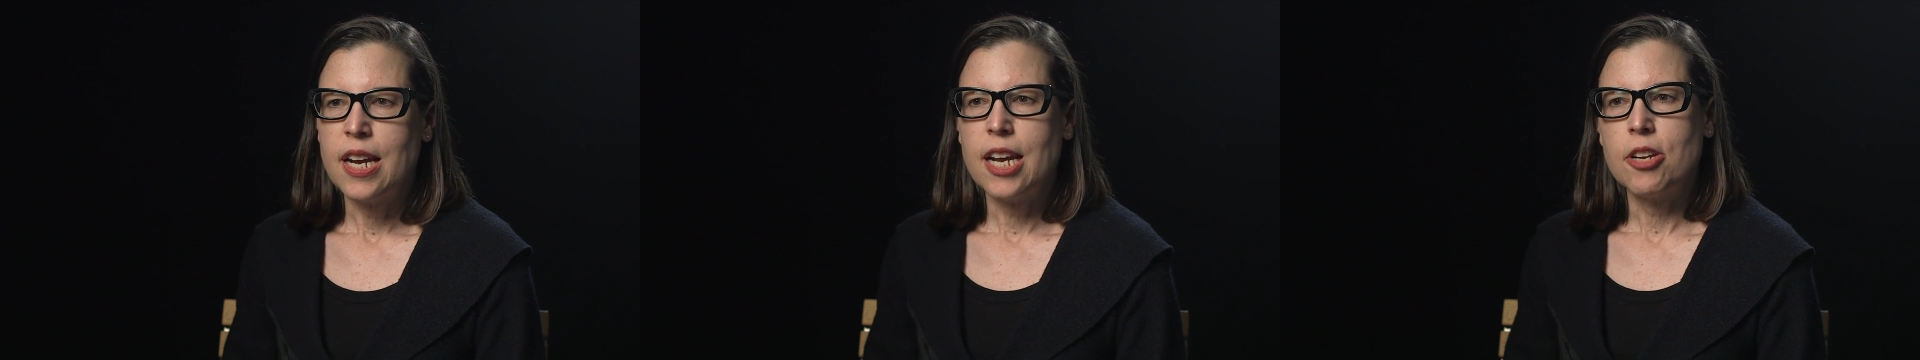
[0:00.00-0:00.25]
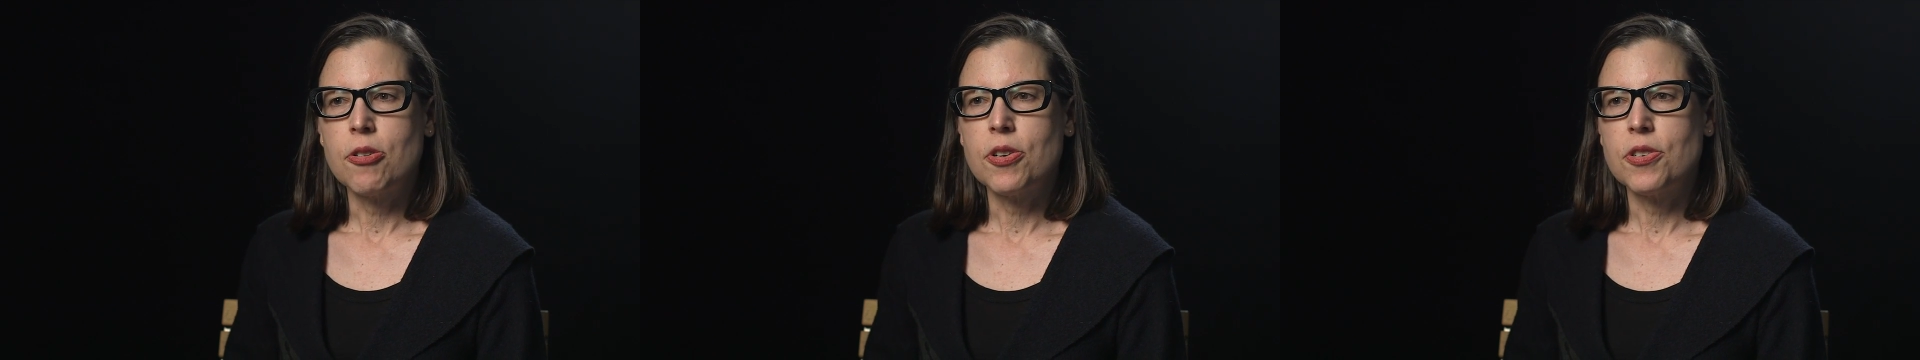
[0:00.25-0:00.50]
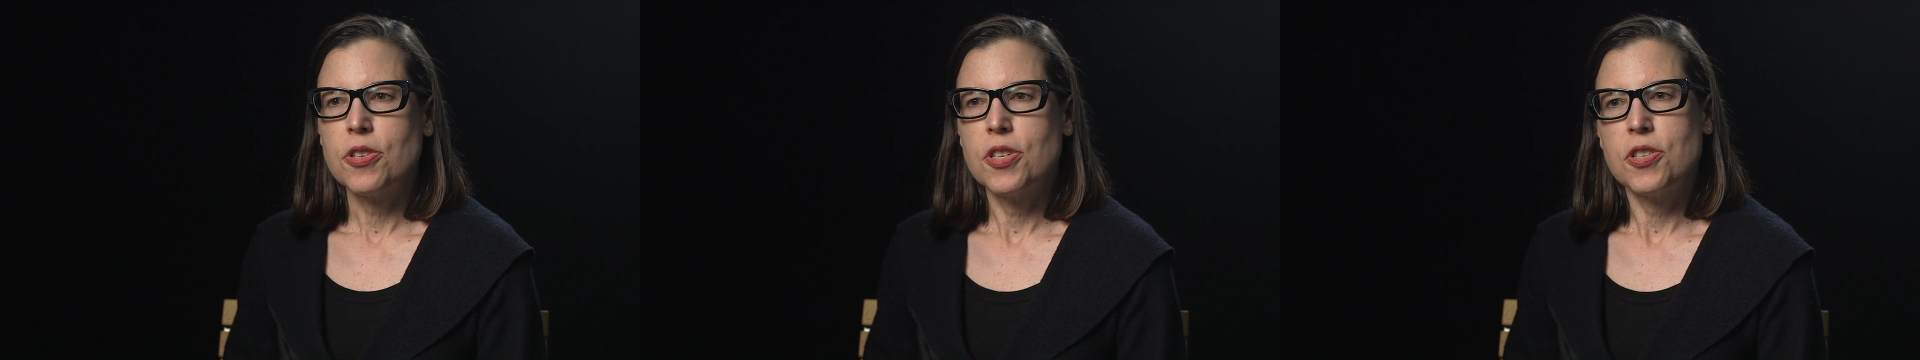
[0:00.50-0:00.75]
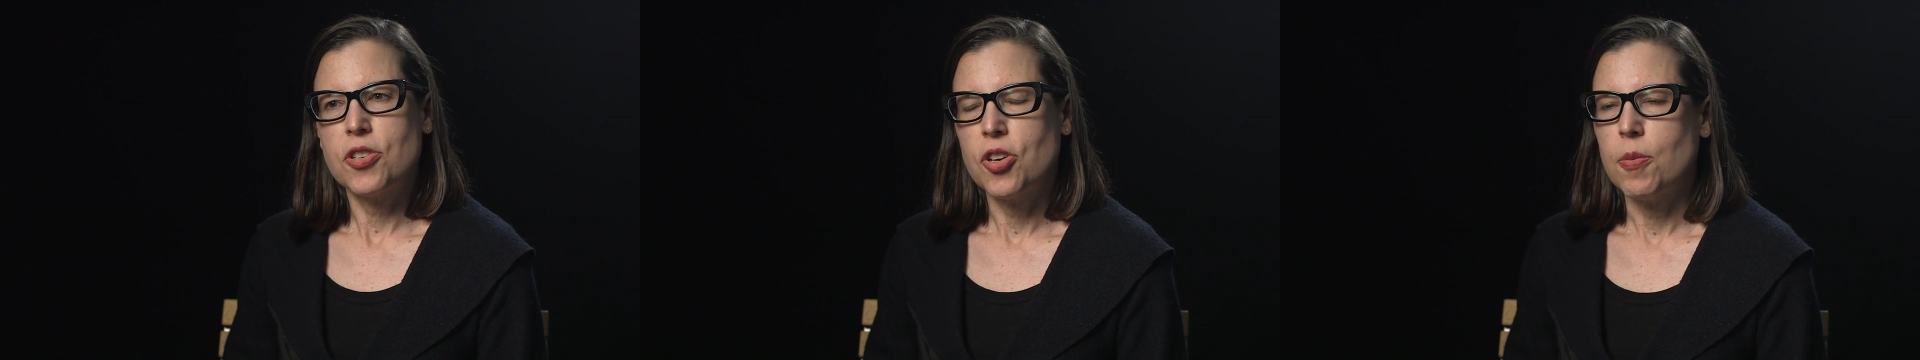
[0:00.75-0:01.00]
in order to
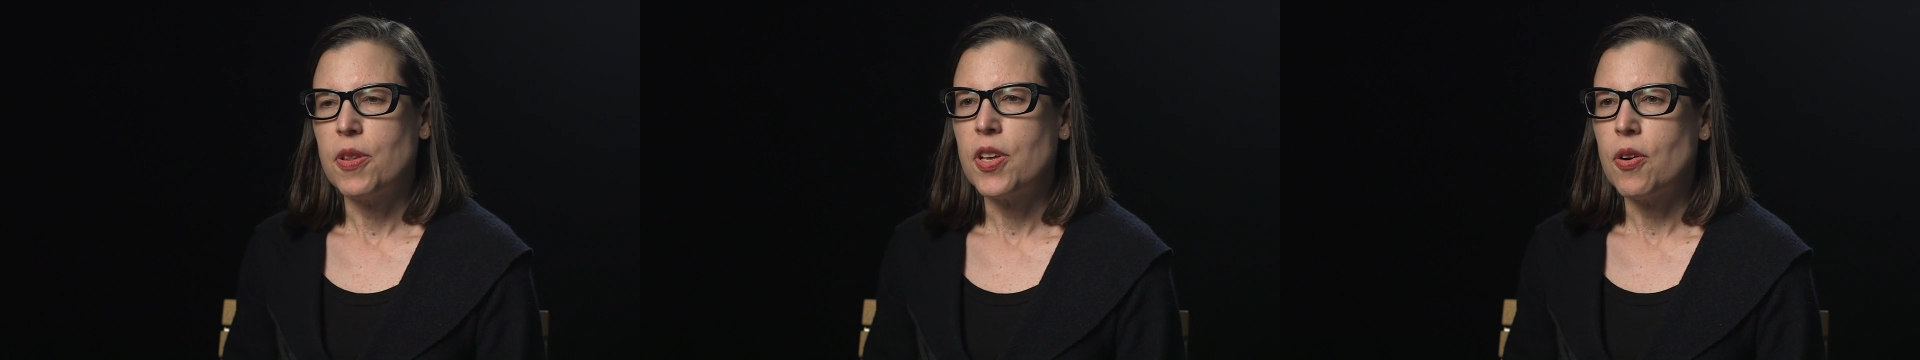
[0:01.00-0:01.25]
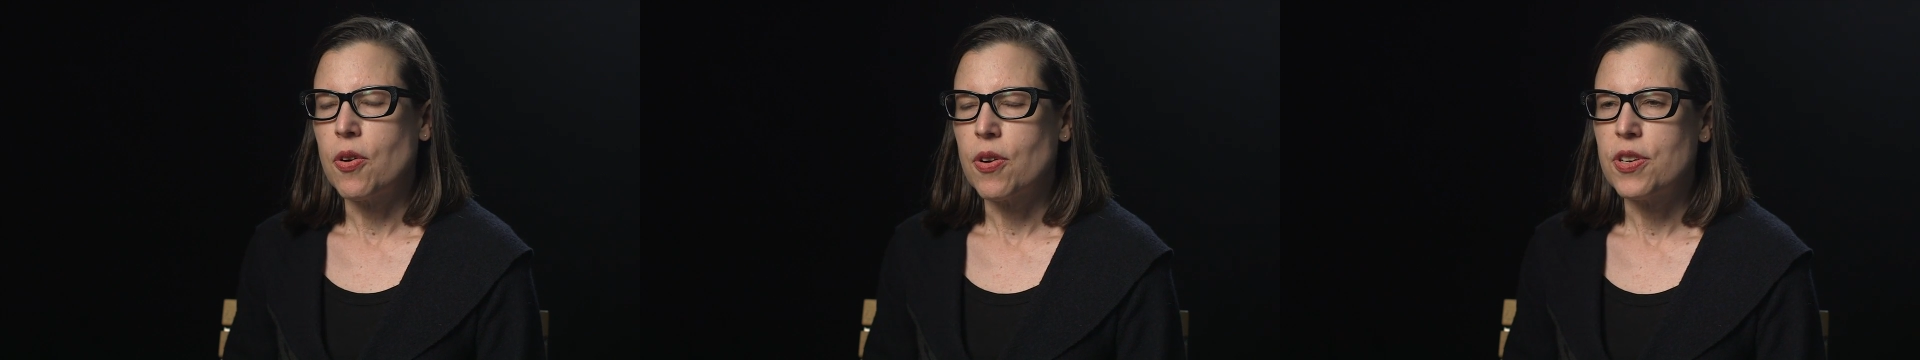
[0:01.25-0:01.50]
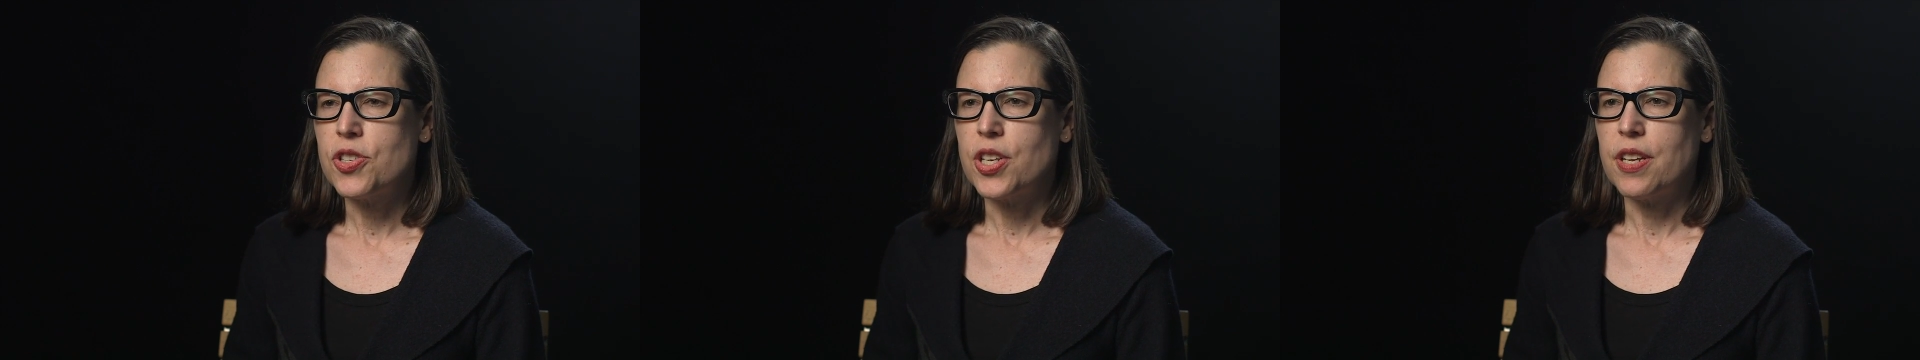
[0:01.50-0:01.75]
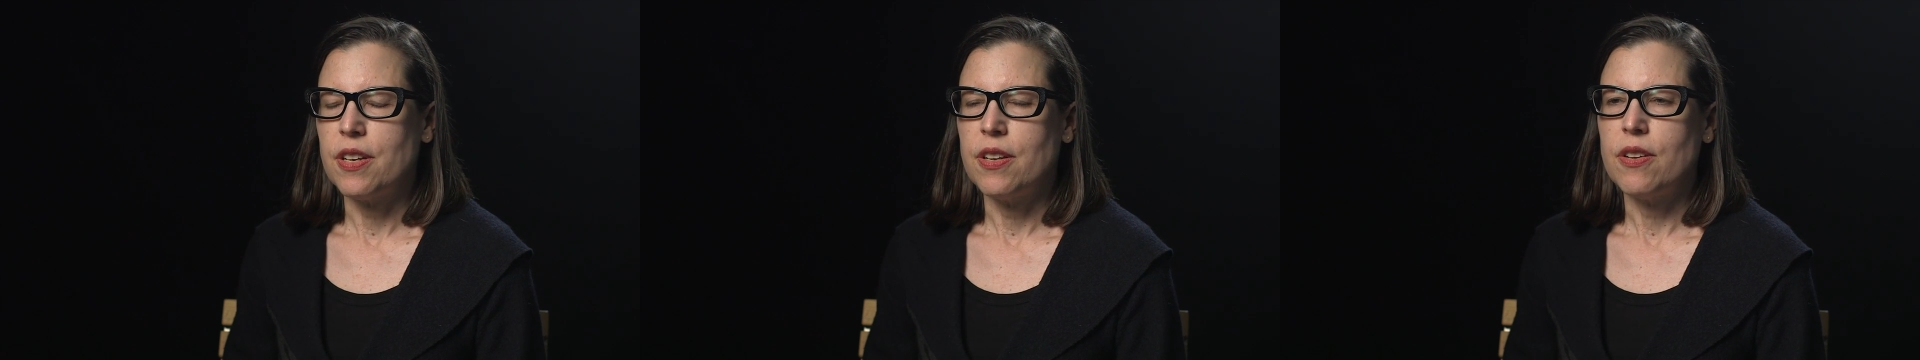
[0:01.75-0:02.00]
determine the
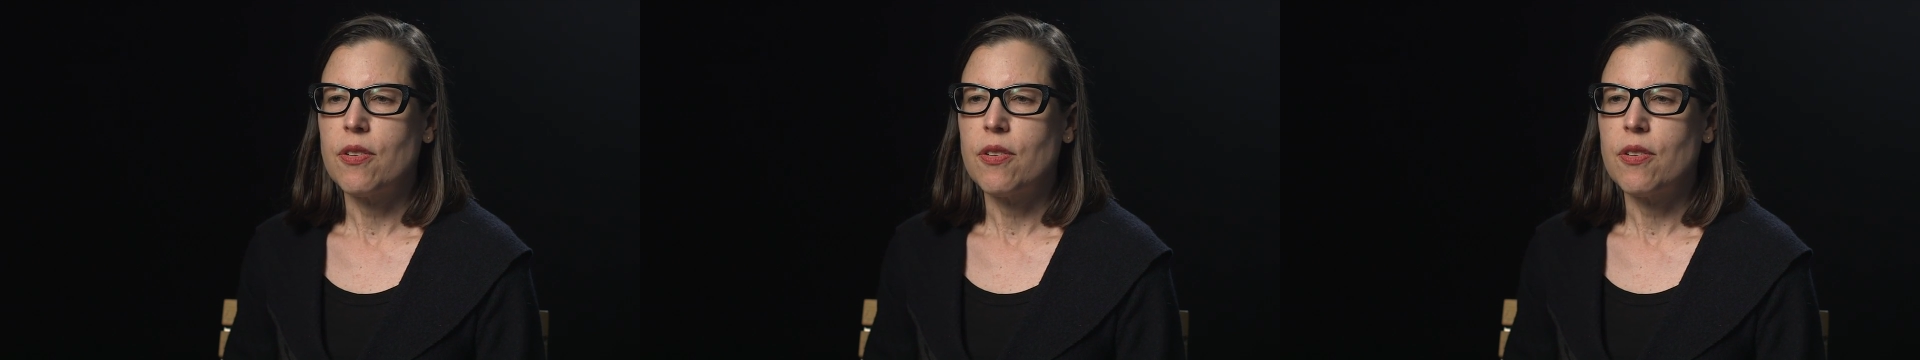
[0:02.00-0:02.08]
origin